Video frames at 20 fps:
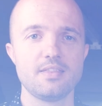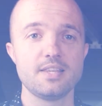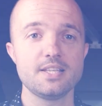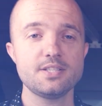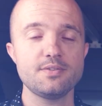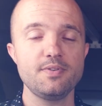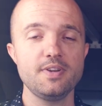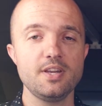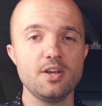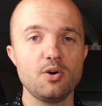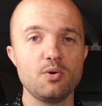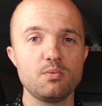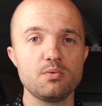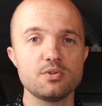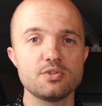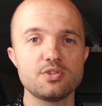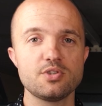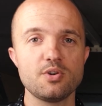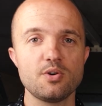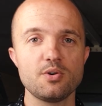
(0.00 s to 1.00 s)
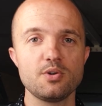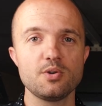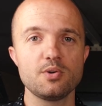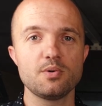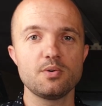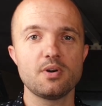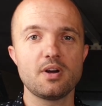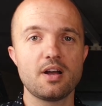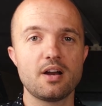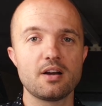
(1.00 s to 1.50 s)
This video will show
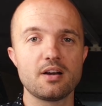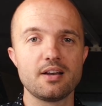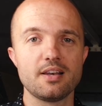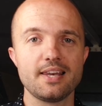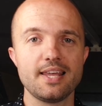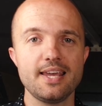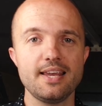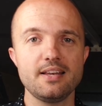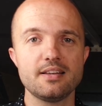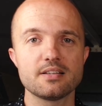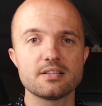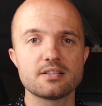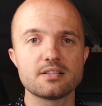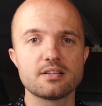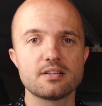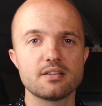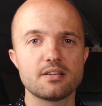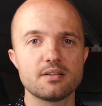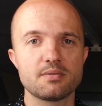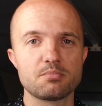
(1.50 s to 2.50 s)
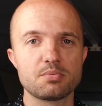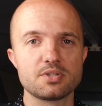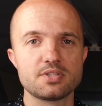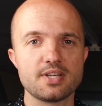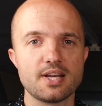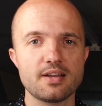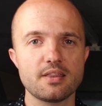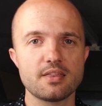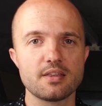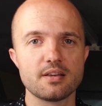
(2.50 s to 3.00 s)
you our latest
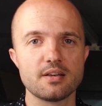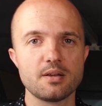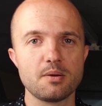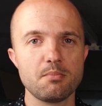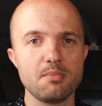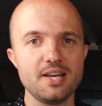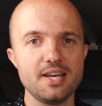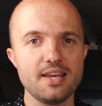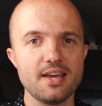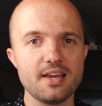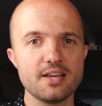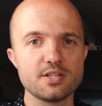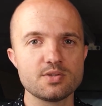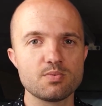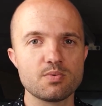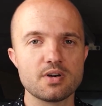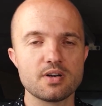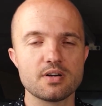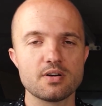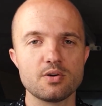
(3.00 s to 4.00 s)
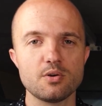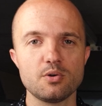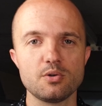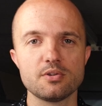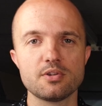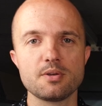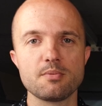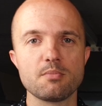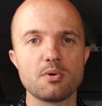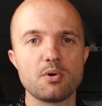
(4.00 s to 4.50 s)
projector, the Mini H1
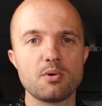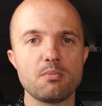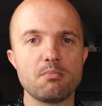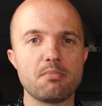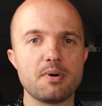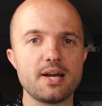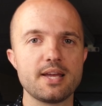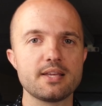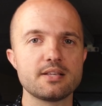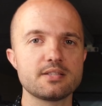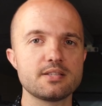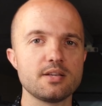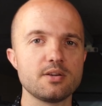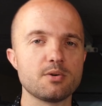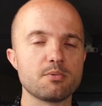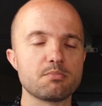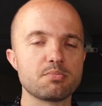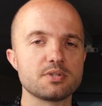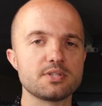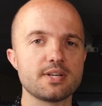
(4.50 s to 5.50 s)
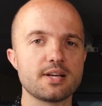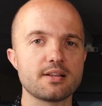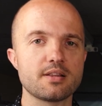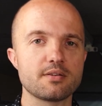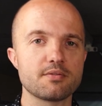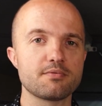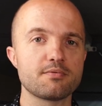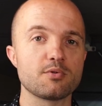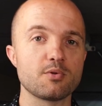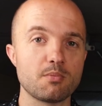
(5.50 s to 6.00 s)
Ultimo bi-xenon
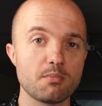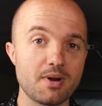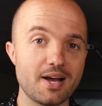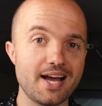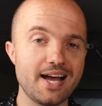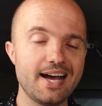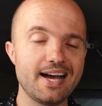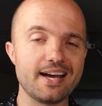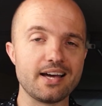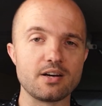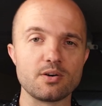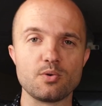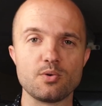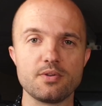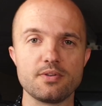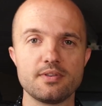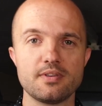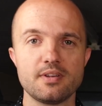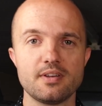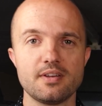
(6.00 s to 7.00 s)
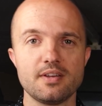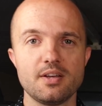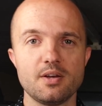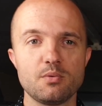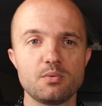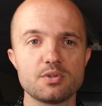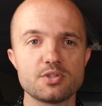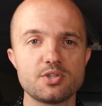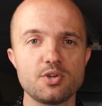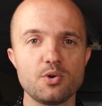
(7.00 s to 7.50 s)
projector from Aharon.
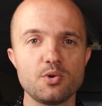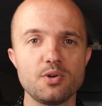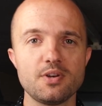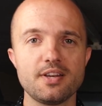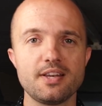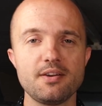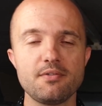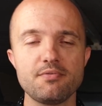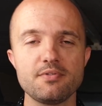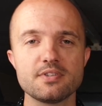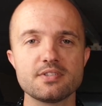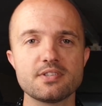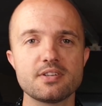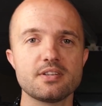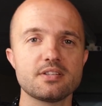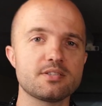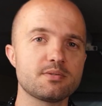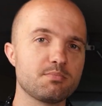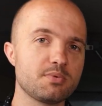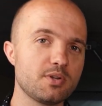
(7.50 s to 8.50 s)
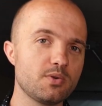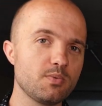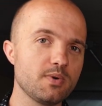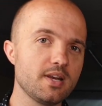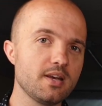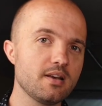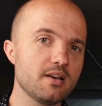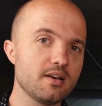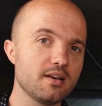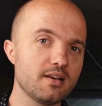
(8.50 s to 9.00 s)
We'll show you the differences
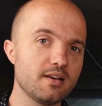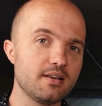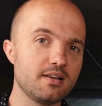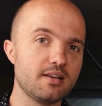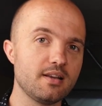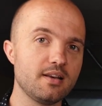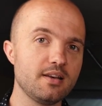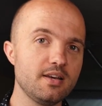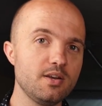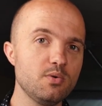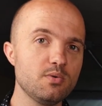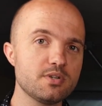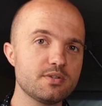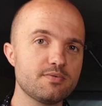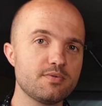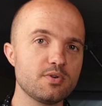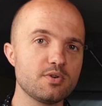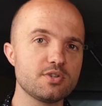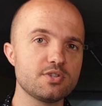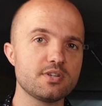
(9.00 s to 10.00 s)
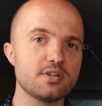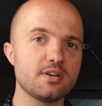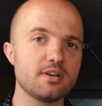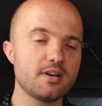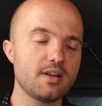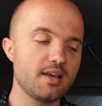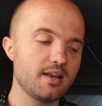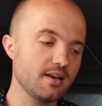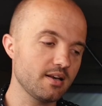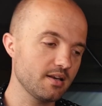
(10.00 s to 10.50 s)
between the newest version
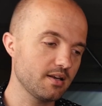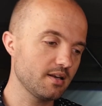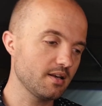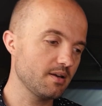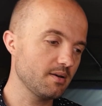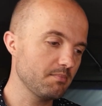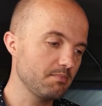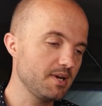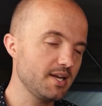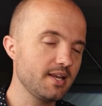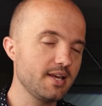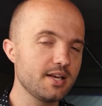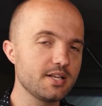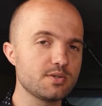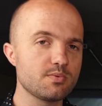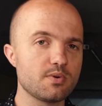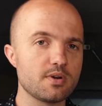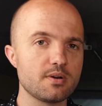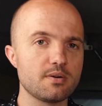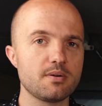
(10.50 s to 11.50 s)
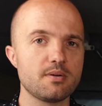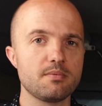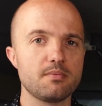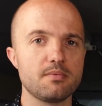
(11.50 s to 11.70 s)
and the Mini H1